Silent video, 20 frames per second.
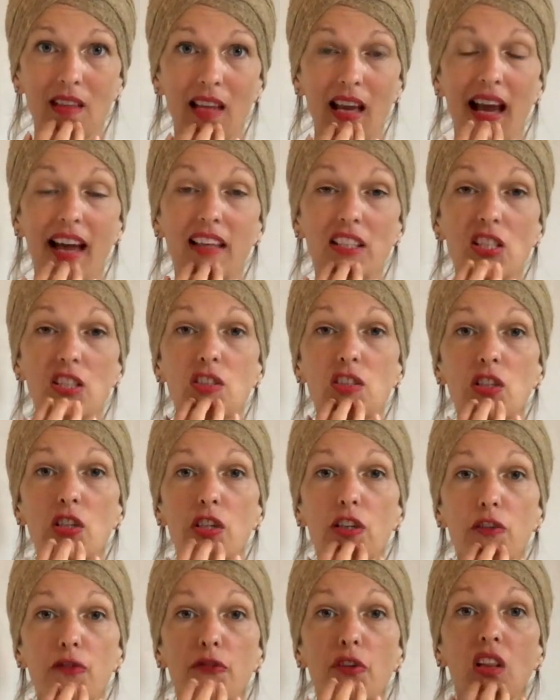I
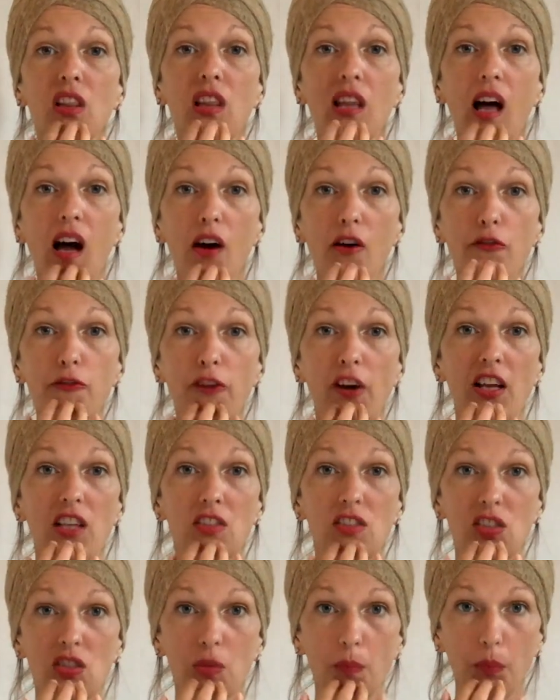deserve love and
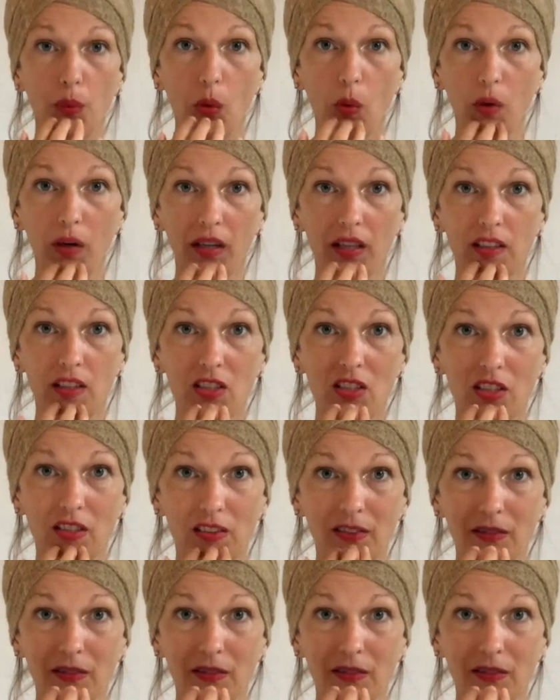support.